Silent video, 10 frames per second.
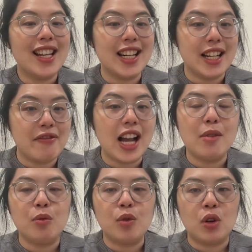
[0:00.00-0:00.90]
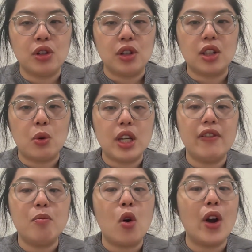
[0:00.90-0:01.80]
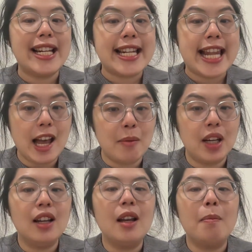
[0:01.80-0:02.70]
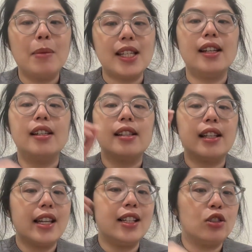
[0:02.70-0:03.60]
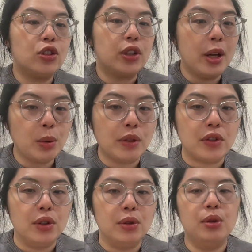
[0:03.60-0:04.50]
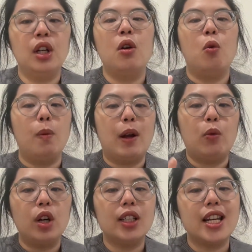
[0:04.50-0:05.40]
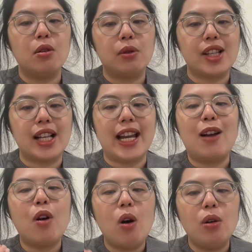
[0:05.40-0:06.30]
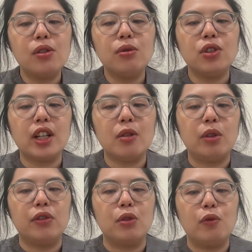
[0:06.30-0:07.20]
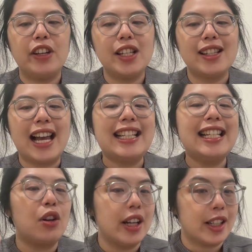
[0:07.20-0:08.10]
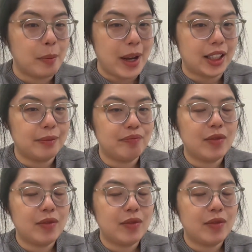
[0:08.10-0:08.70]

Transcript: And in fact, I'm going to go even more in depth because in sharing with you what my workday looks like, I also share with you things that I did not expect.